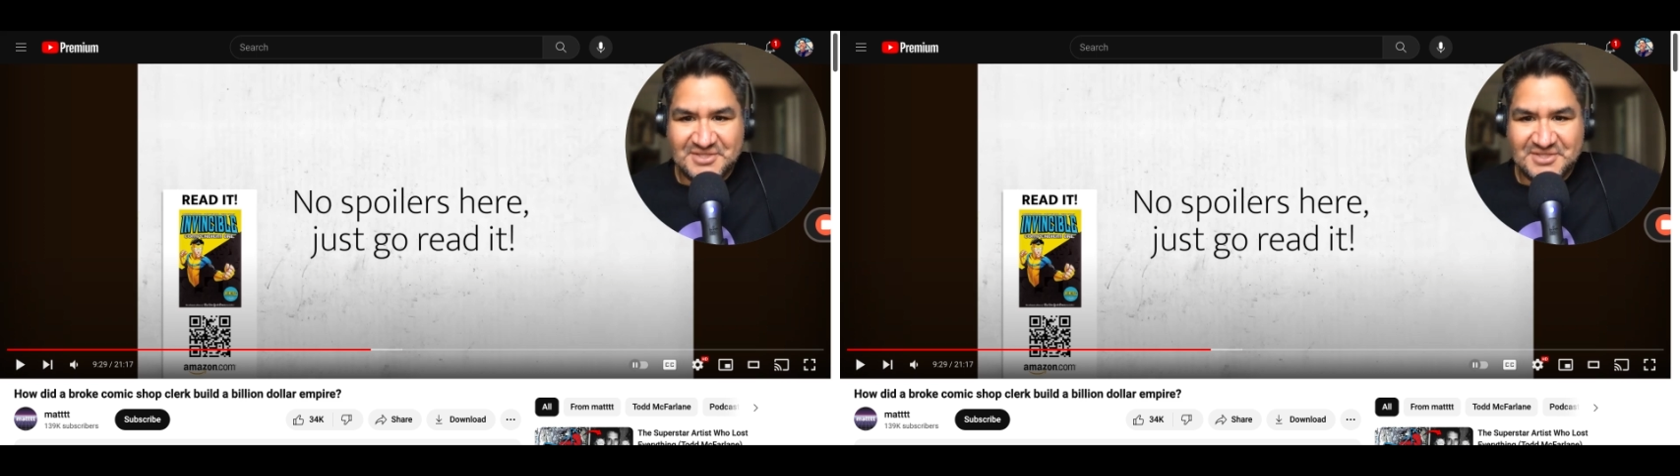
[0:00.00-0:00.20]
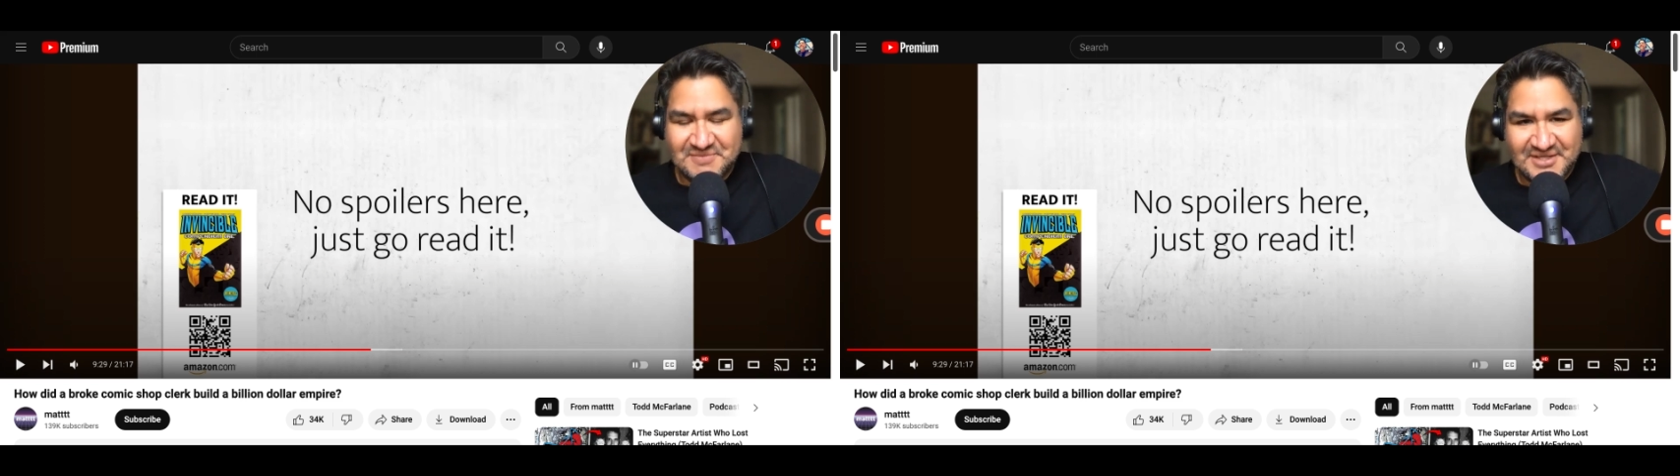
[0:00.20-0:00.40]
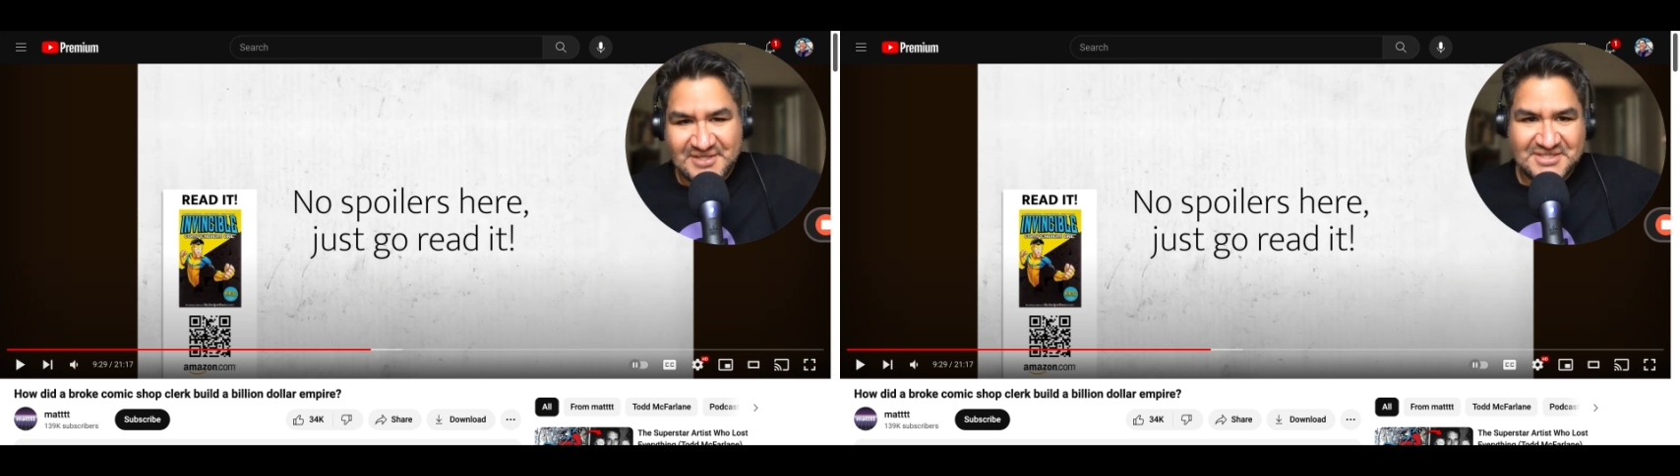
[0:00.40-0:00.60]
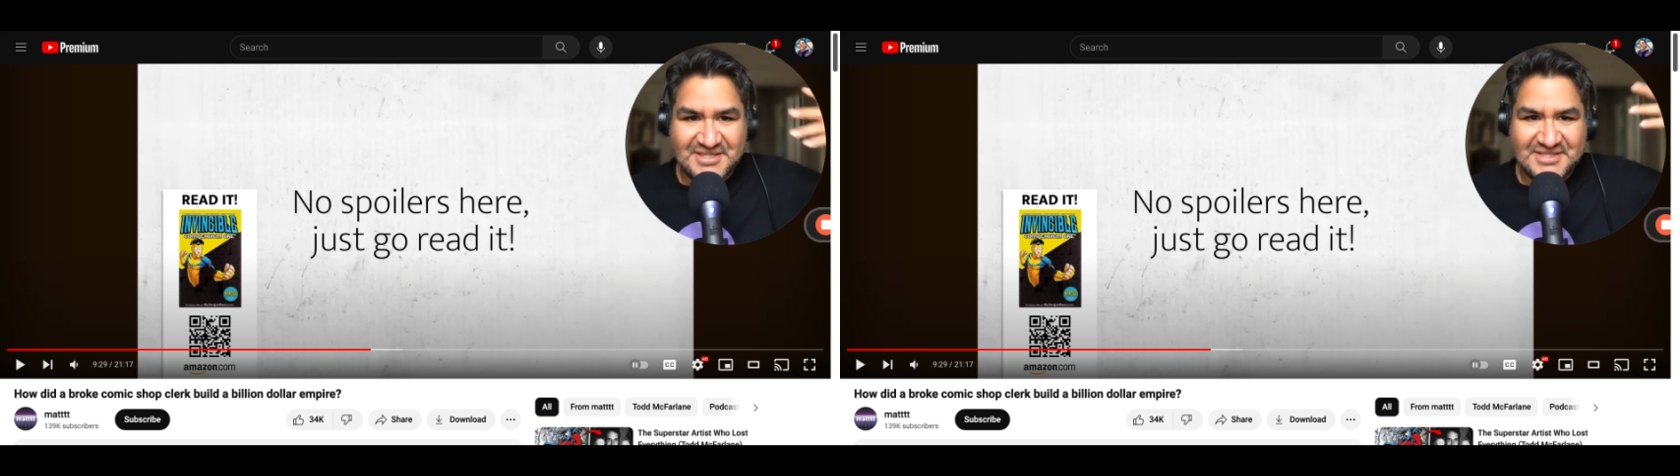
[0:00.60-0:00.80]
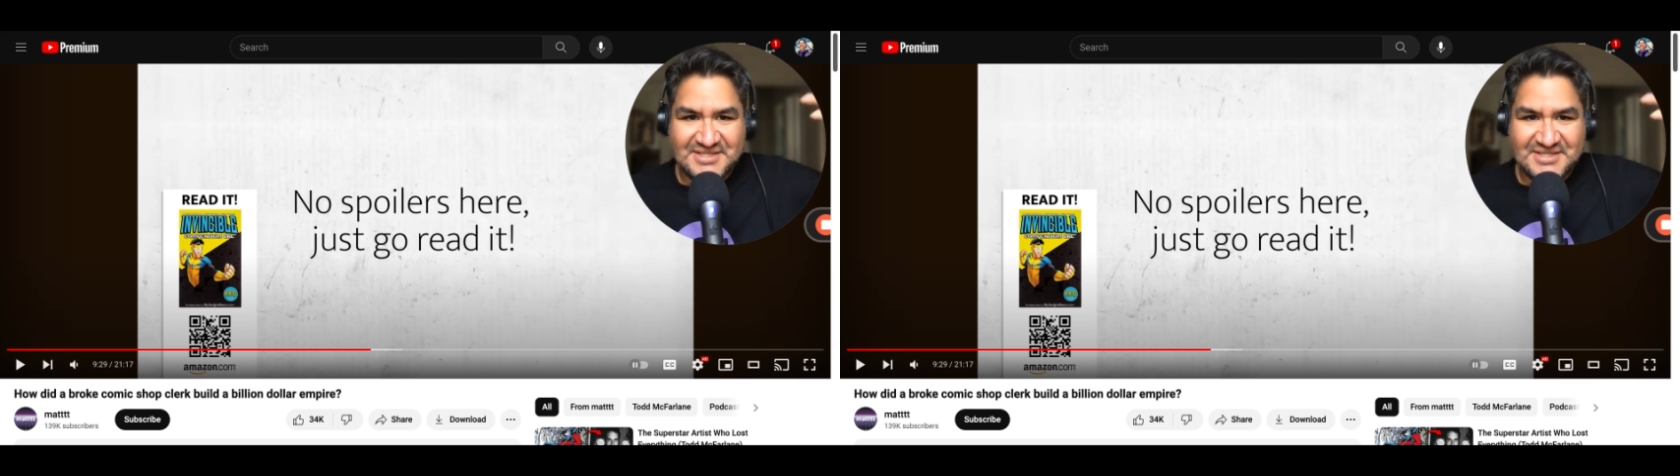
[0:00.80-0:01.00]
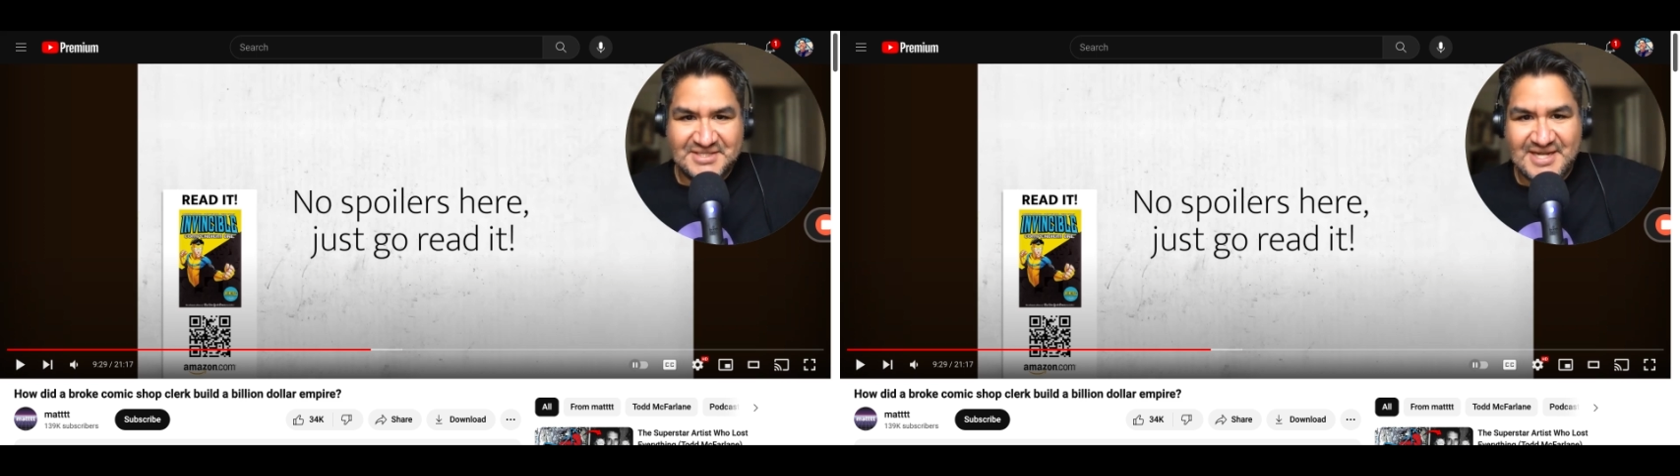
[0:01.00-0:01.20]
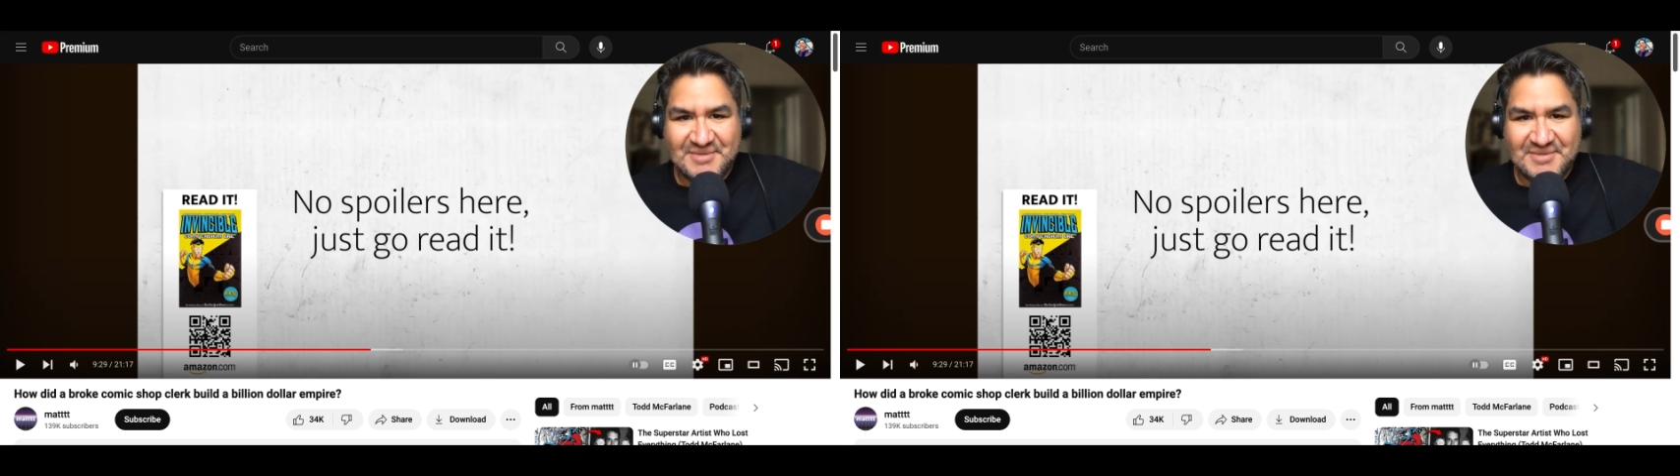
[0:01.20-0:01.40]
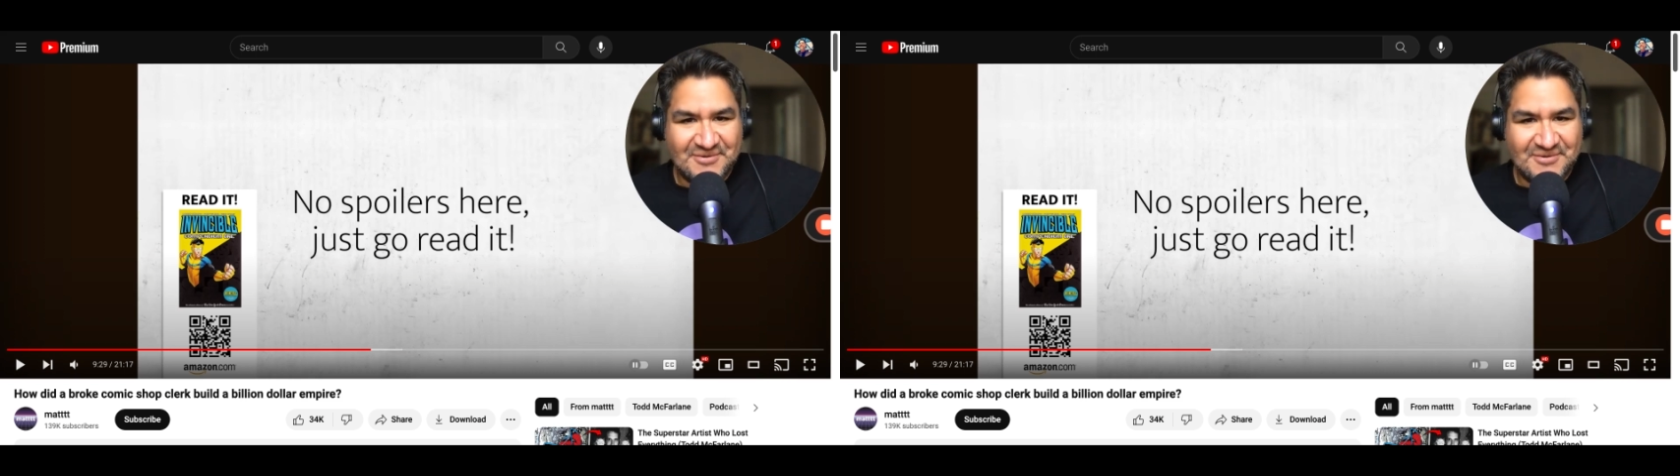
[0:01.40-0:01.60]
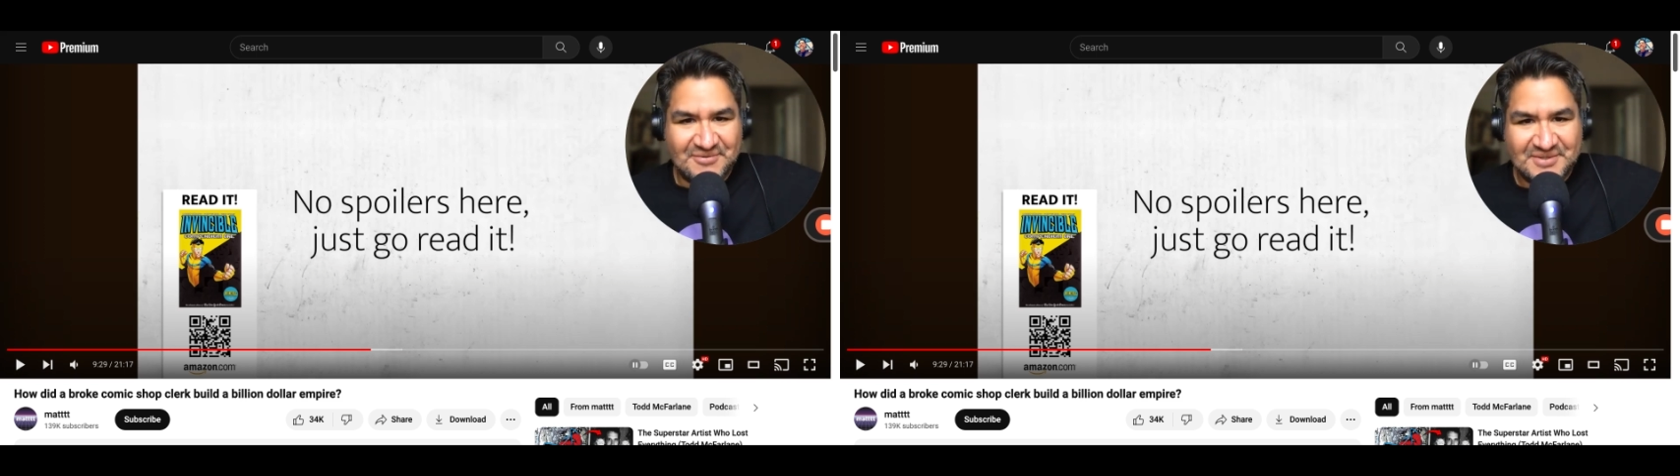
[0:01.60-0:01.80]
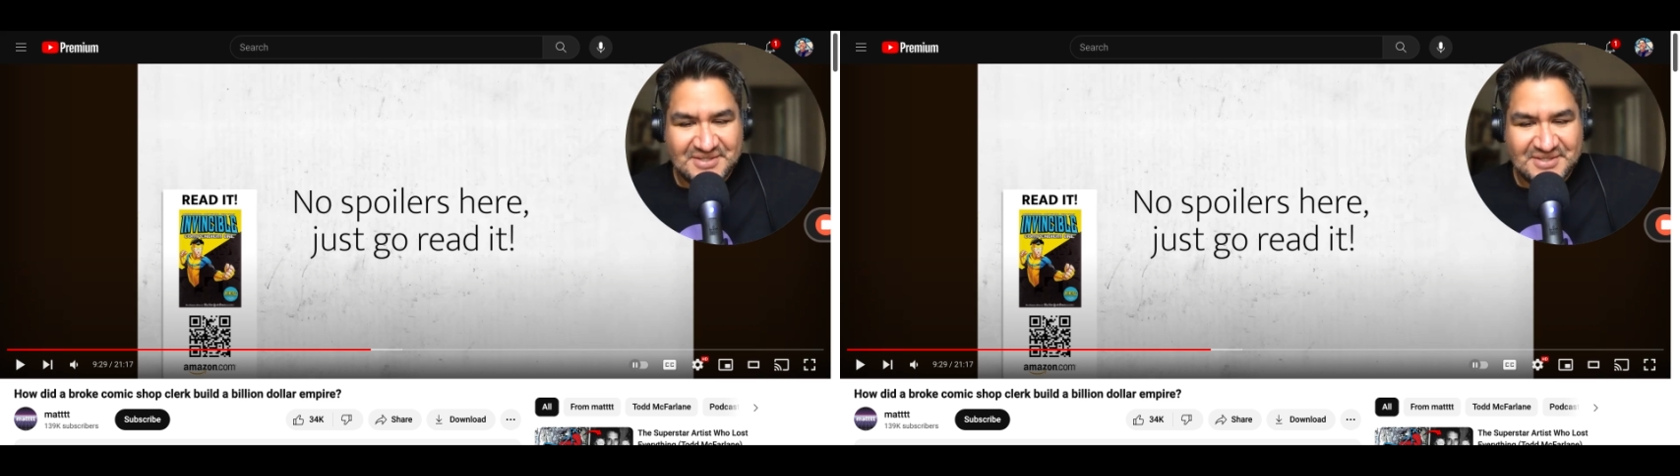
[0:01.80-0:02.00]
is because he doesn't stop down